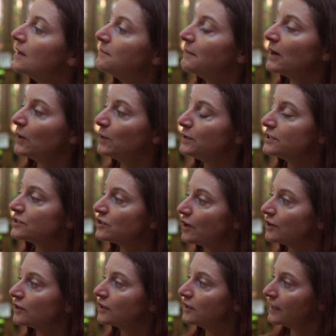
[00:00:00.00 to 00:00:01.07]
My oldest
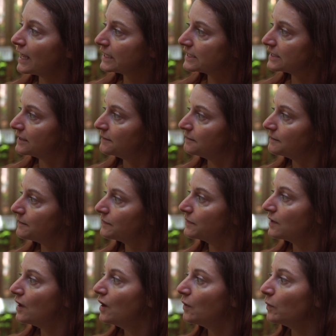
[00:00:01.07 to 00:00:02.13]
daughter collects them.
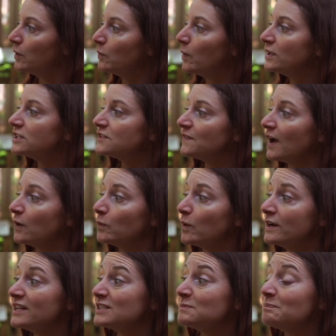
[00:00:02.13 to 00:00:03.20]
We once found one as